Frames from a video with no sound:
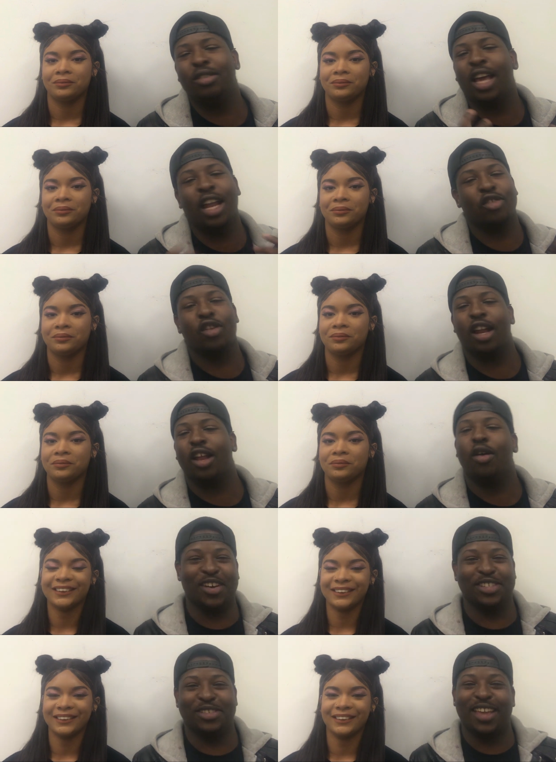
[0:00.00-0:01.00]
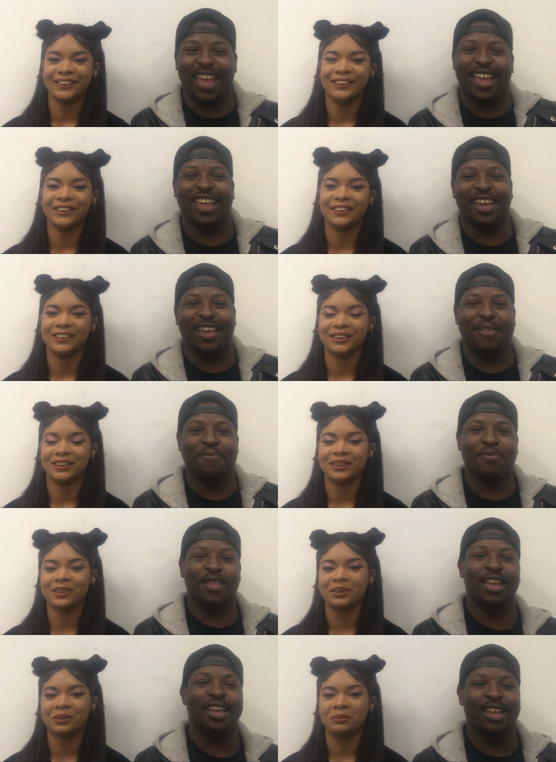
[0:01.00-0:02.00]
Speaker 1: you gotta try as hard as you can
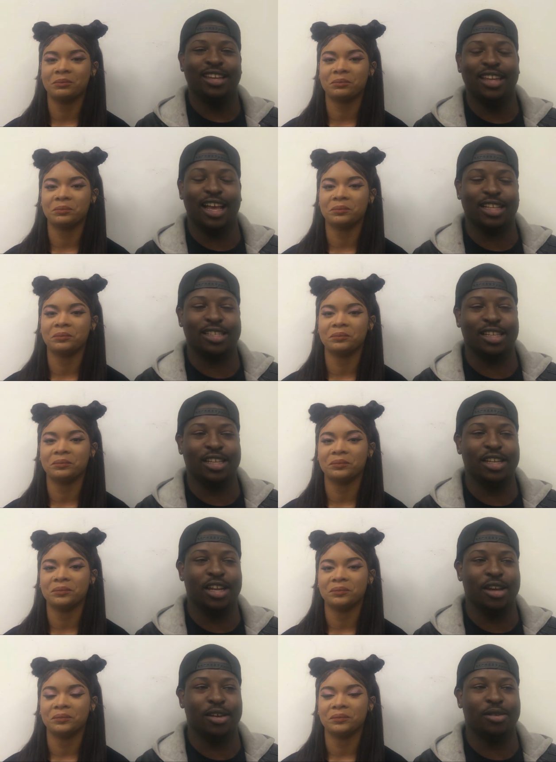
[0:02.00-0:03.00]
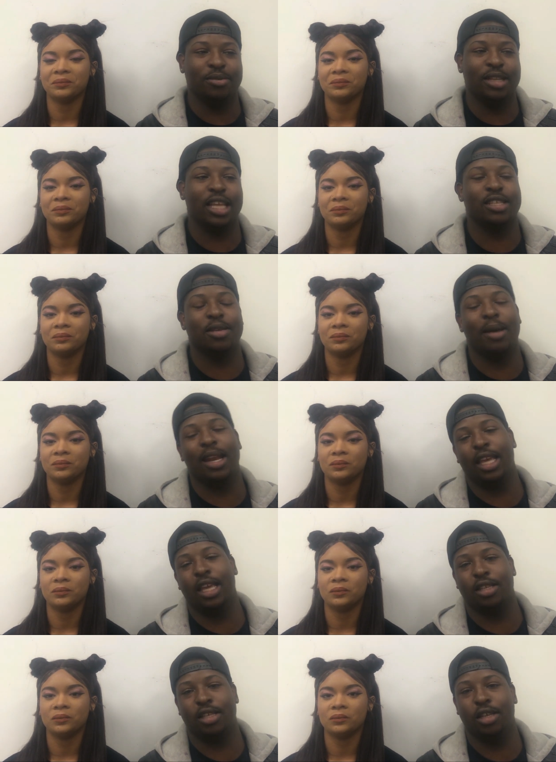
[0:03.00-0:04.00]
not to, you know, let somebody
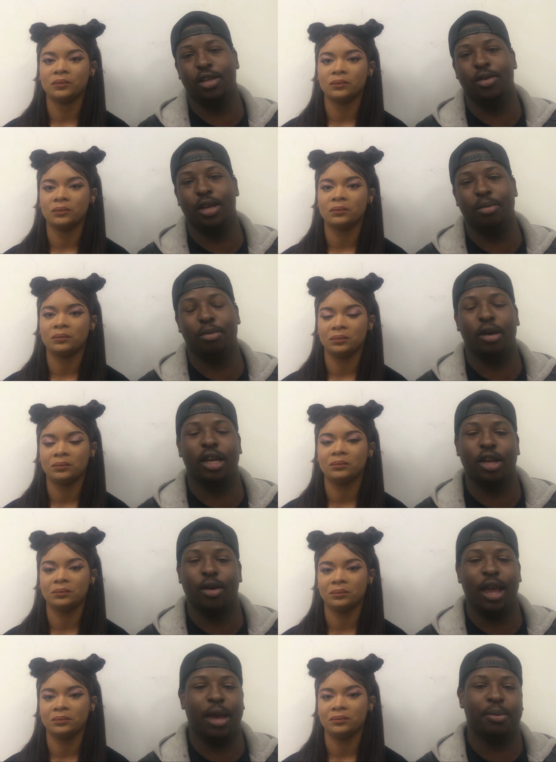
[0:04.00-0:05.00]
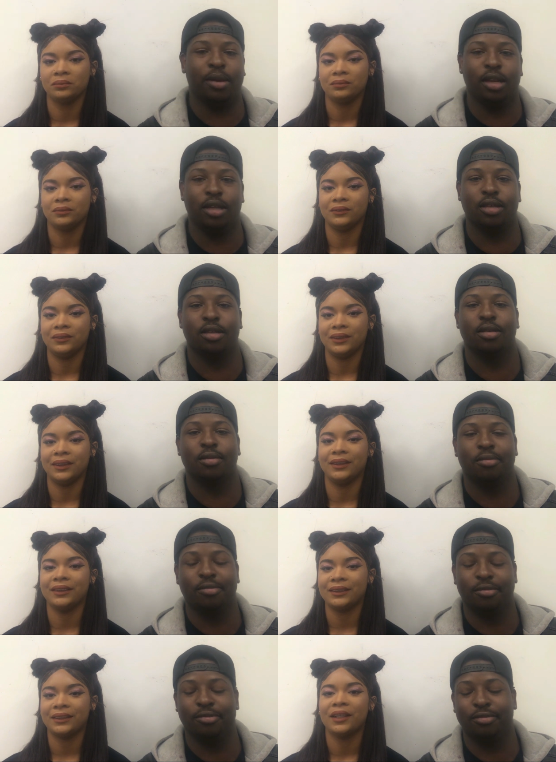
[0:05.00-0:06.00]
get to you and break your happiness.
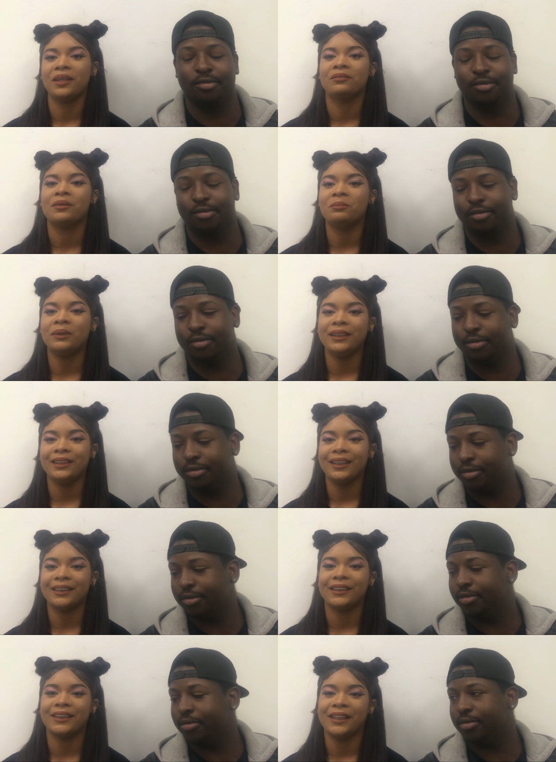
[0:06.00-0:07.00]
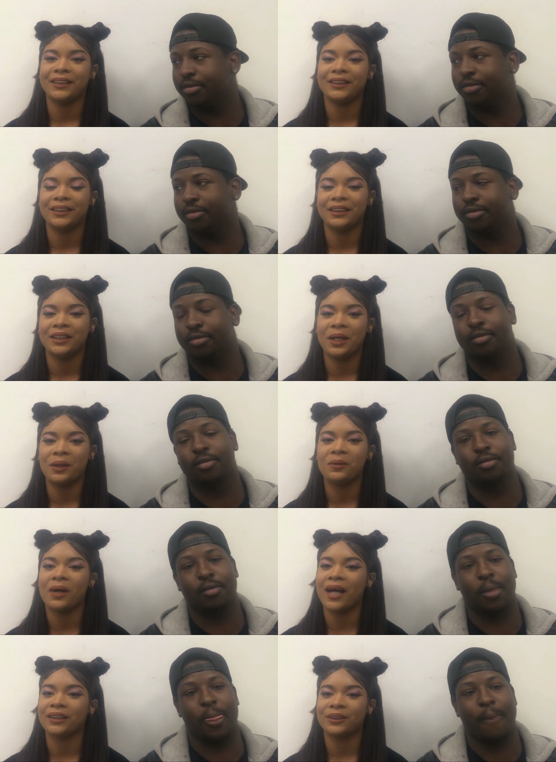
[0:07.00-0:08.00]
Speaker 2: Yes. For me, it's a yes and a
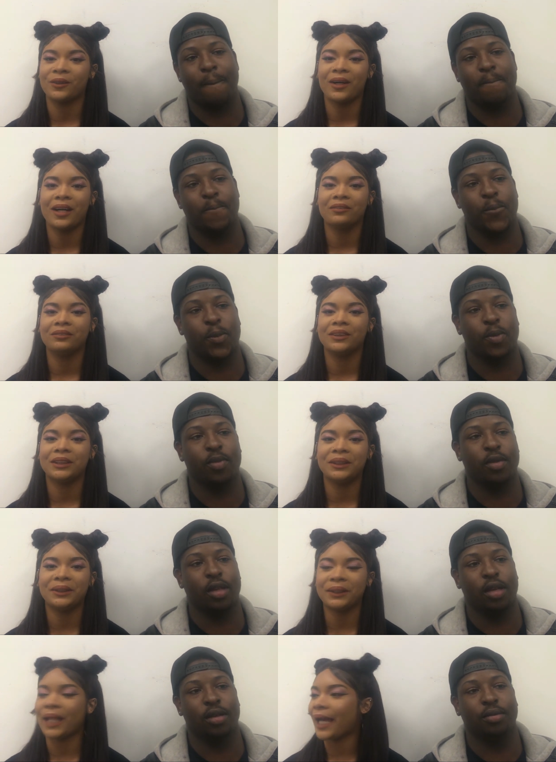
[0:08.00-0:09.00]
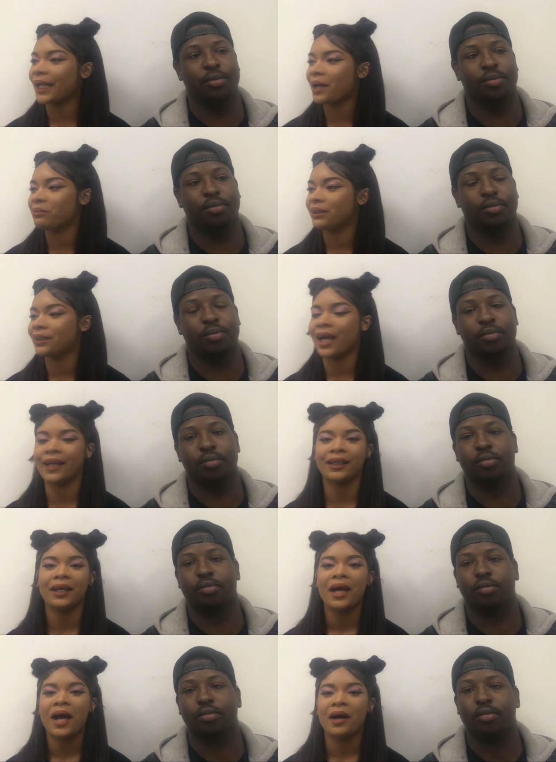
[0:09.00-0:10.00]
no. I start off good, like I be like,
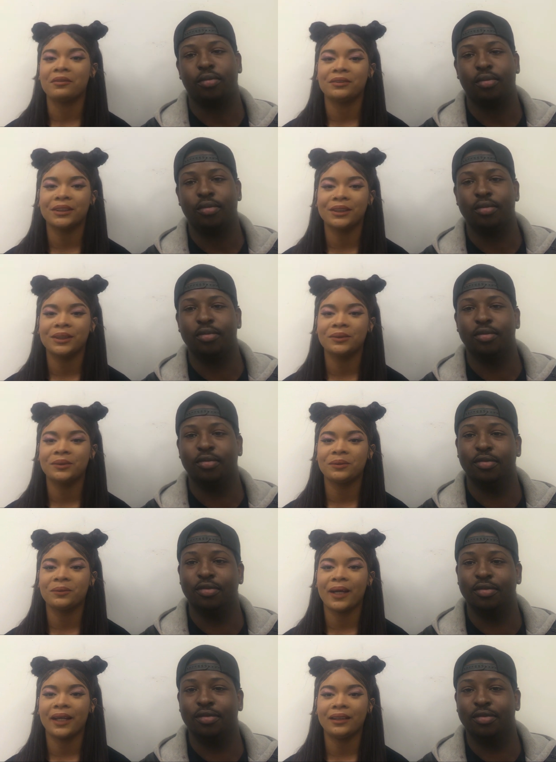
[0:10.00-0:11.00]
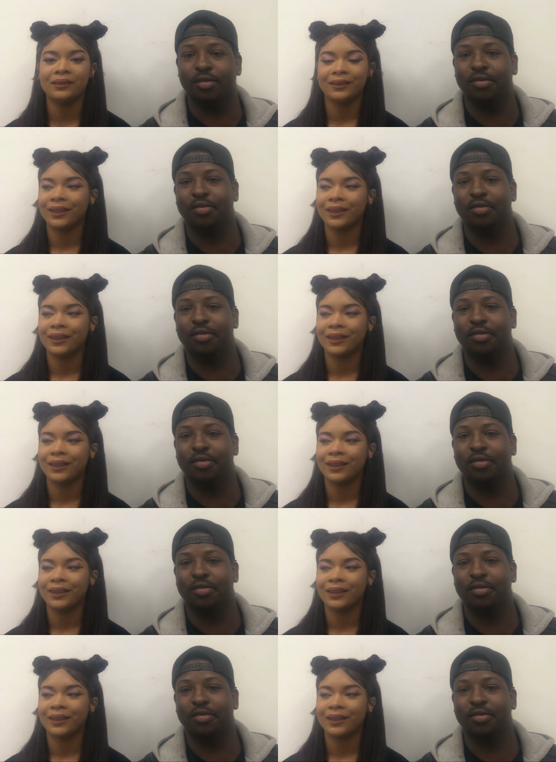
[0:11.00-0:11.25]
I'm finna lose weight.